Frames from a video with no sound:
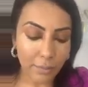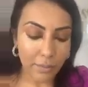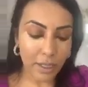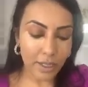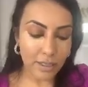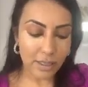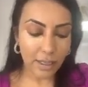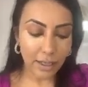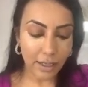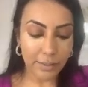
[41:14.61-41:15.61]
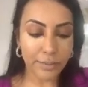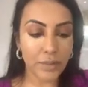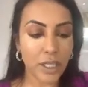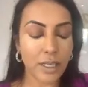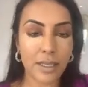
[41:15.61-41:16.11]
concealer.
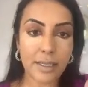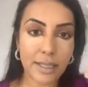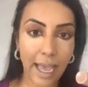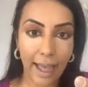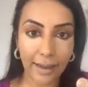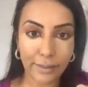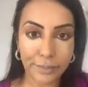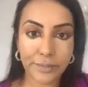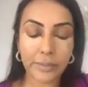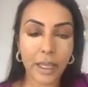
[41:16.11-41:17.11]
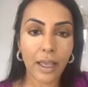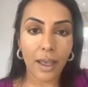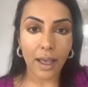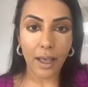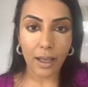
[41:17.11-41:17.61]
So this is tan.
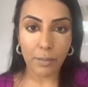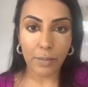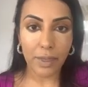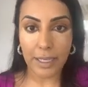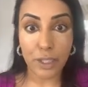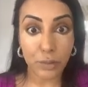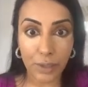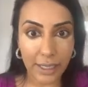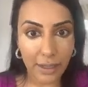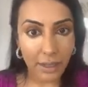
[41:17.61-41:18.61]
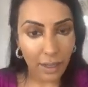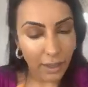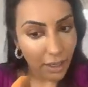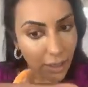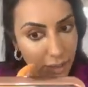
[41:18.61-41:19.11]
There's 3
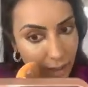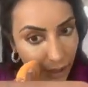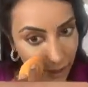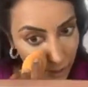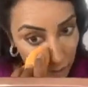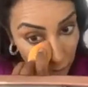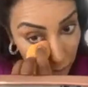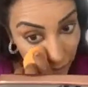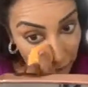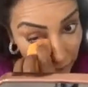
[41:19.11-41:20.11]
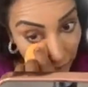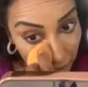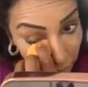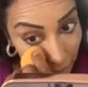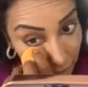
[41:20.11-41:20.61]
colours that I do
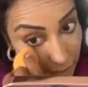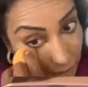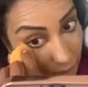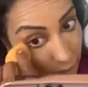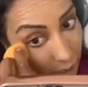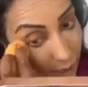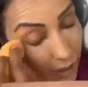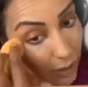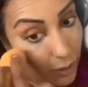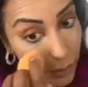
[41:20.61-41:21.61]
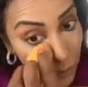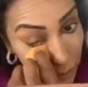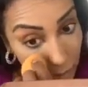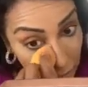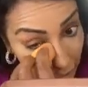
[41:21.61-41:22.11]
recommend. I know
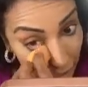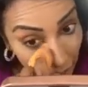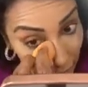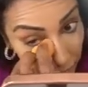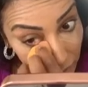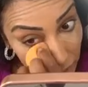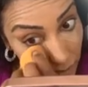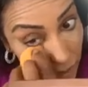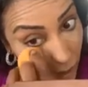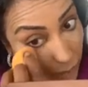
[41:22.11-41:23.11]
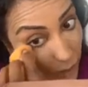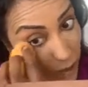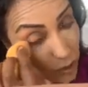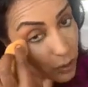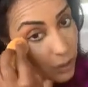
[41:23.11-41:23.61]
they have so
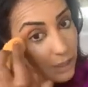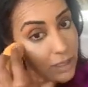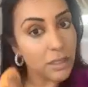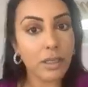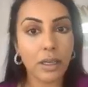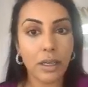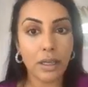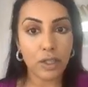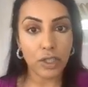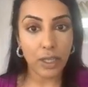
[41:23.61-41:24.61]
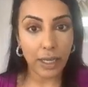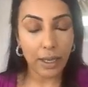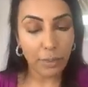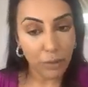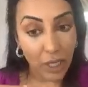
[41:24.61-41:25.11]
much choice,
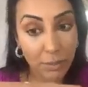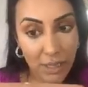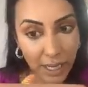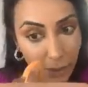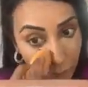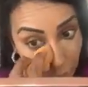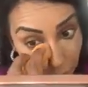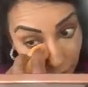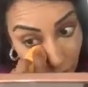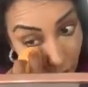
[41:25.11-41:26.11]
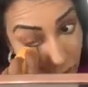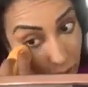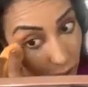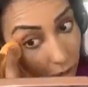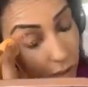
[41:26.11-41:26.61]
Shape Tape by Tarte
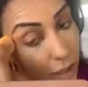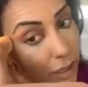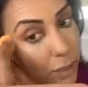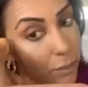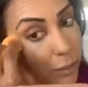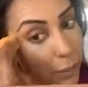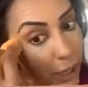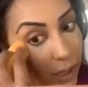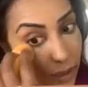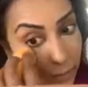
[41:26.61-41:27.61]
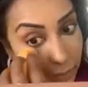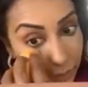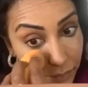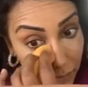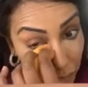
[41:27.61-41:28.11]
do, but
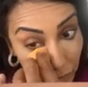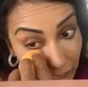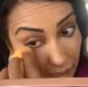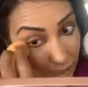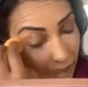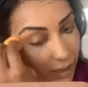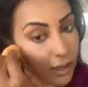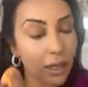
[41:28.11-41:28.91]
really,